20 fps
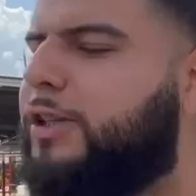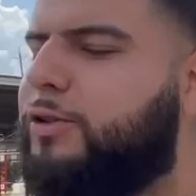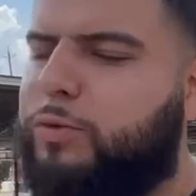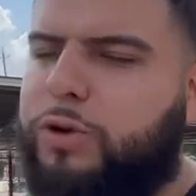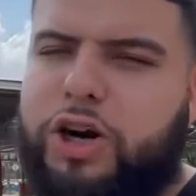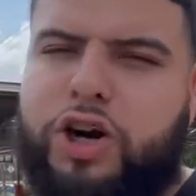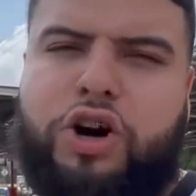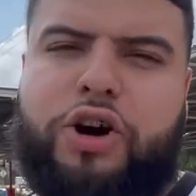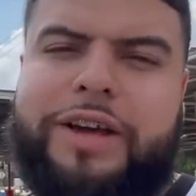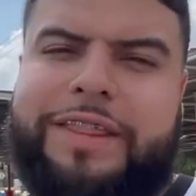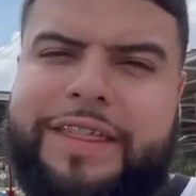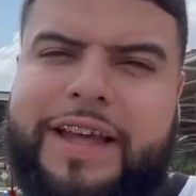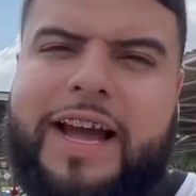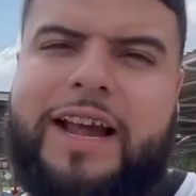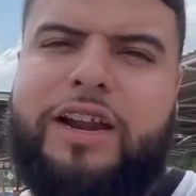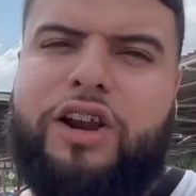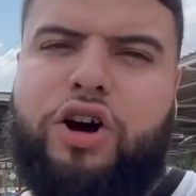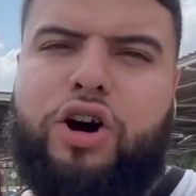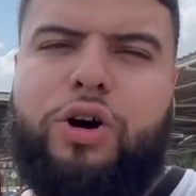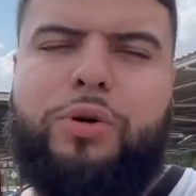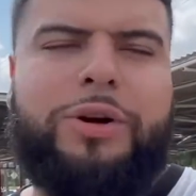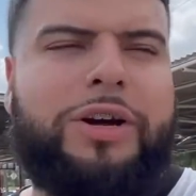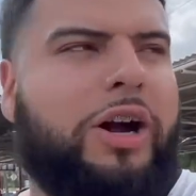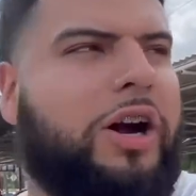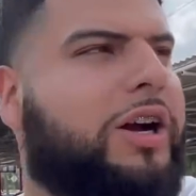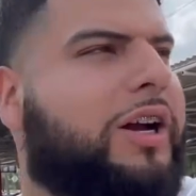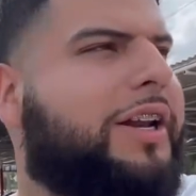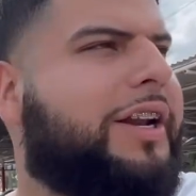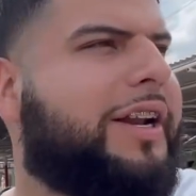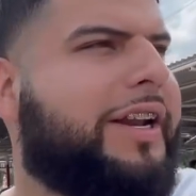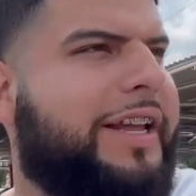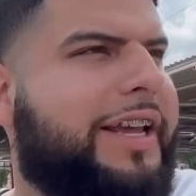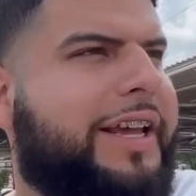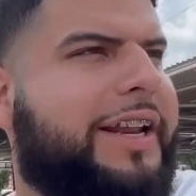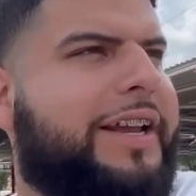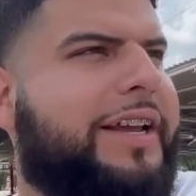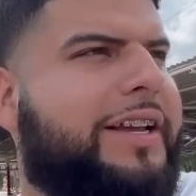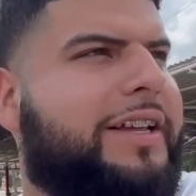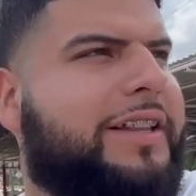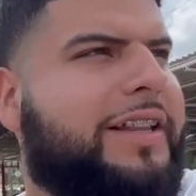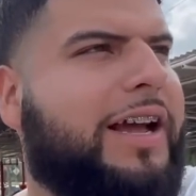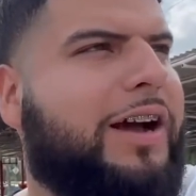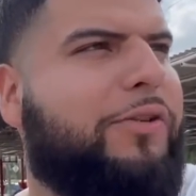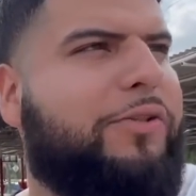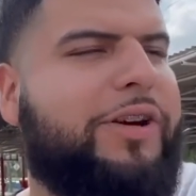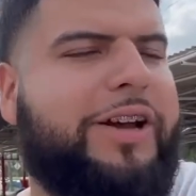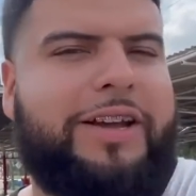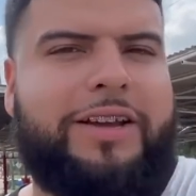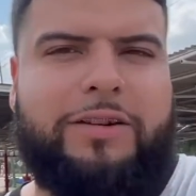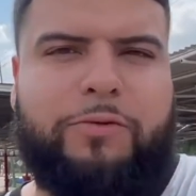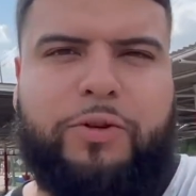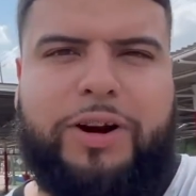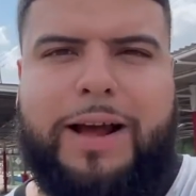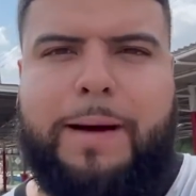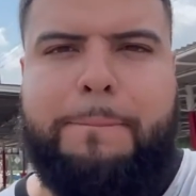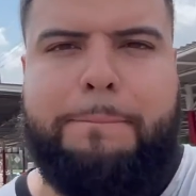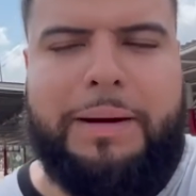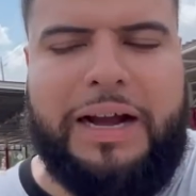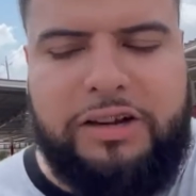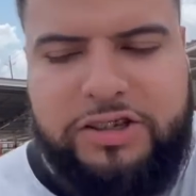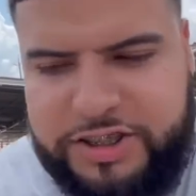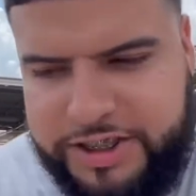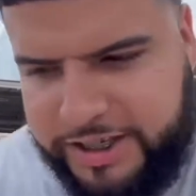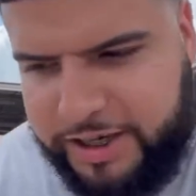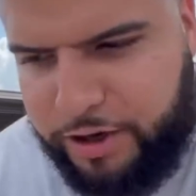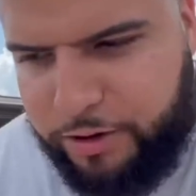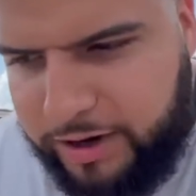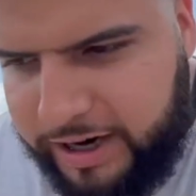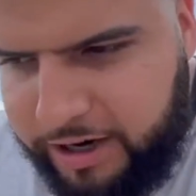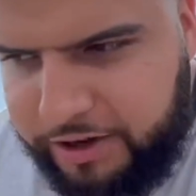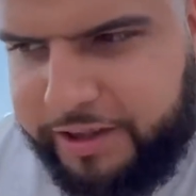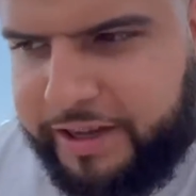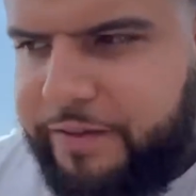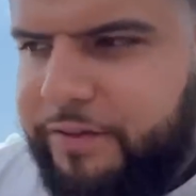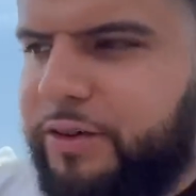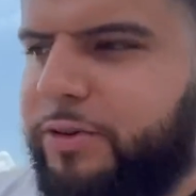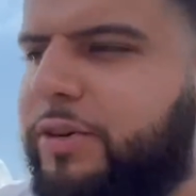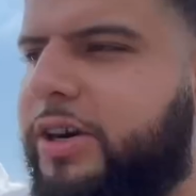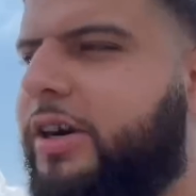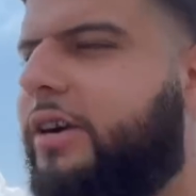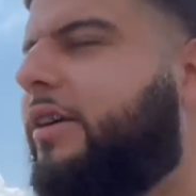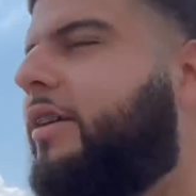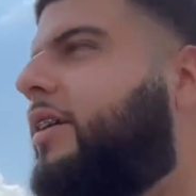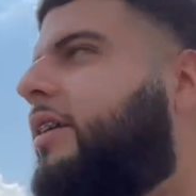We're going that low. We are going to need it. That way we're not bouncing around everywhere.